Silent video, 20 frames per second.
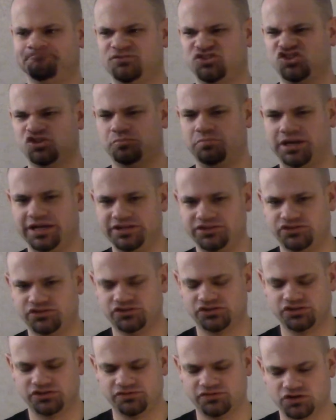
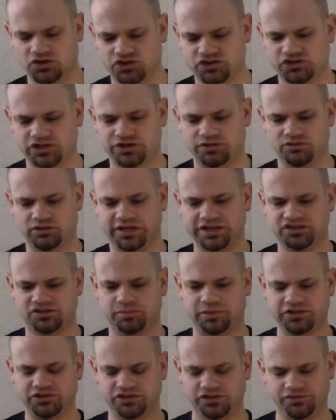spice averse. I don't like
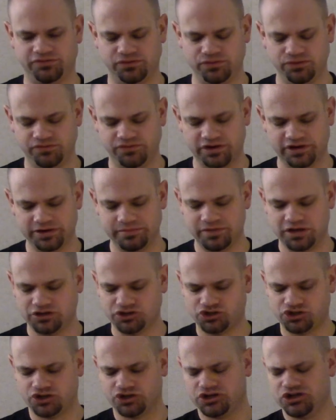spicy food very
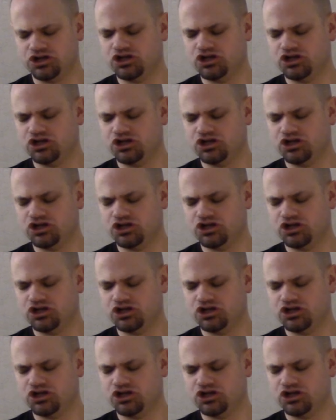much.